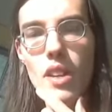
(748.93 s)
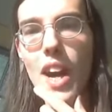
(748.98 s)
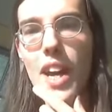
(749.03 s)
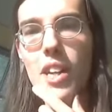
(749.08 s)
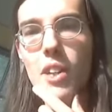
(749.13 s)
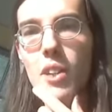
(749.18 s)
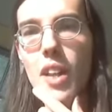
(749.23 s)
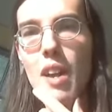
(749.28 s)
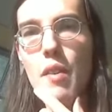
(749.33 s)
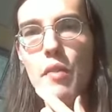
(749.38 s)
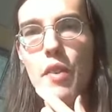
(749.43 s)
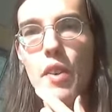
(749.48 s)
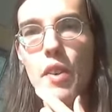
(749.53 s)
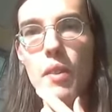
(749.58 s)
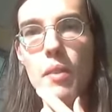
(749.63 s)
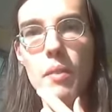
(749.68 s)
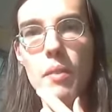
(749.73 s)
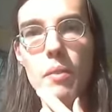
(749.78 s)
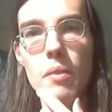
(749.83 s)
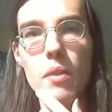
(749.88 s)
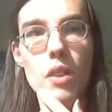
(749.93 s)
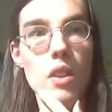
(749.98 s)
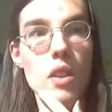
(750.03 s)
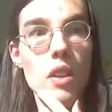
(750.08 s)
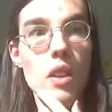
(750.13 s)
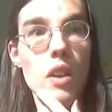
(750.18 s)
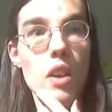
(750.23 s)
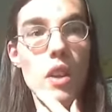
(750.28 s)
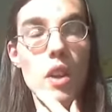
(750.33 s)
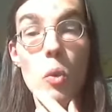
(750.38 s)
9/11.
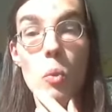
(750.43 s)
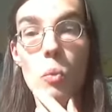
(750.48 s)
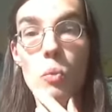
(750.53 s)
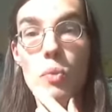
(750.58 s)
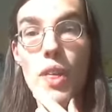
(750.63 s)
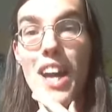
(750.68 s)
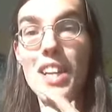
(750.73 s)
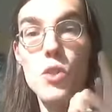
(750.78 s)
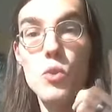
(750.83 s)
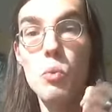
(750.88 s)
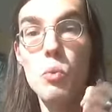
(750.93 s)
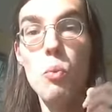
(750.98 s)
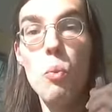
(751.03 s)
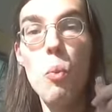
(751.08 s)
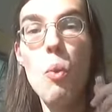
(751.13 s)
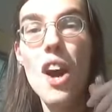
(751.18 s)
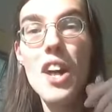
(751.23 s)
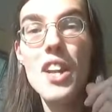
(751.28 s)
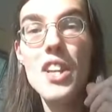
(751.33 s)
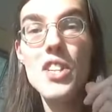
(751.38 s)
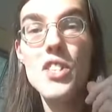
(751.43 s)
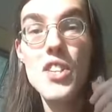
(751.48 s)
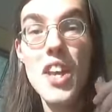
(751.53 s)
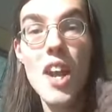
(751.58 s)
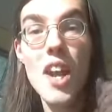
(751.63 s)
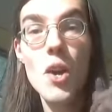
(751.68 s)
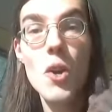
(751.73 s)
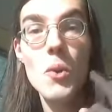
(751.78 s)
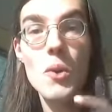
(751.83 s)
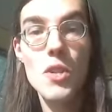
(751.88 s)
That's one
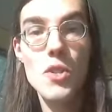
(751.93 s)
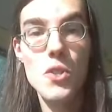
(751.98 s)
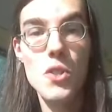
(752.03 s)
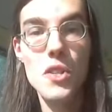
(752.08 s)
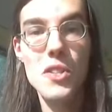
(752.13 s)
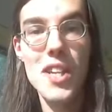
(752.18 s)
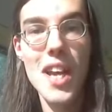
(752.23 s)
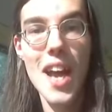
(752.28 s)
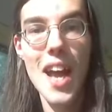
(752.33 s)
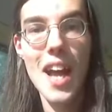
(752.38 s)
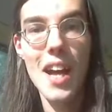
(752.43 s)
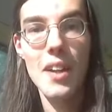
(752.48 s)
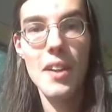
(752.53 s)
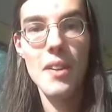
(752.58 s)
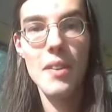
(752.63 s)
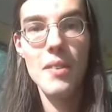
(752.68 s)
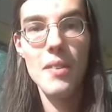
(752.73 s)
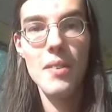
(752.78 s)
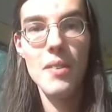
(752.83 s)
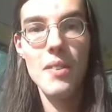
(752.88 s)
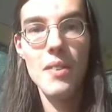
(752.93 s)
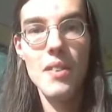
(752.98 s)
terrorist attack.